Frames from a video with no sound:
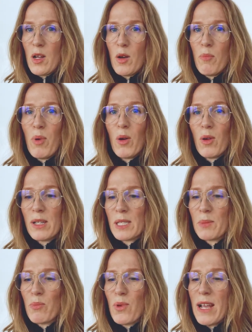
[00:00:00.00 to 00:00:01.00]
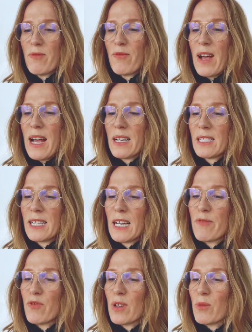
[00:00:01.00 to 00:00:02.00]
Boland's bread van
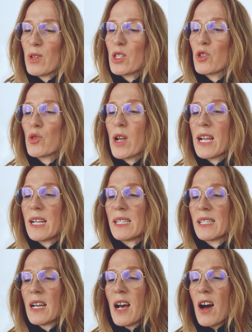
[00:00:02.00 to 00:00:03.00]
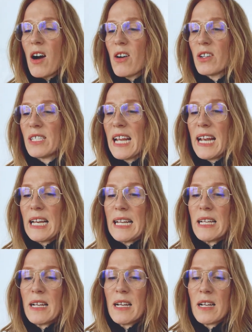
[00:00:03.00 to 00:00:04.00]
delivering with trays our
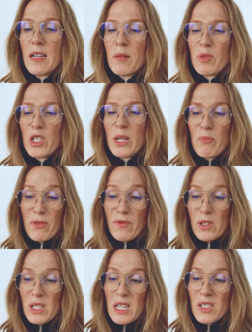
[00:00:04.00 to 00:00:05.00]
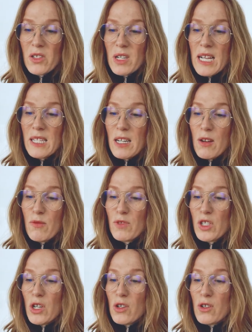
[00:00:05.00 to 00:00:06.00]
daily, but she prefers yesterday's loaves,
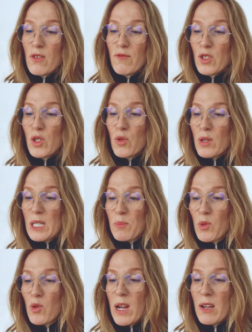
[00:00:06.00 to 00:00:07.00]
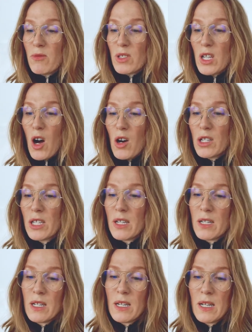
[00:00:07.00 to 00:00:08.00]
turnovers, crisp crowns, hot.
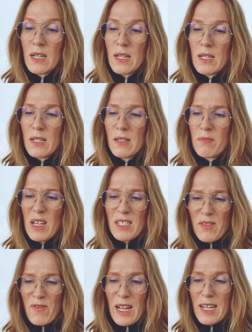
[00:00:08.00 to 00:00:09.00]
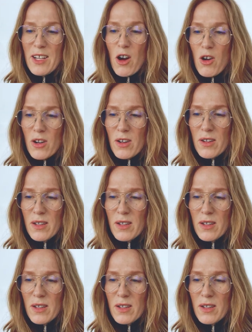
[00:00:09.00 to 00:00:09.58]
Makes you feel young.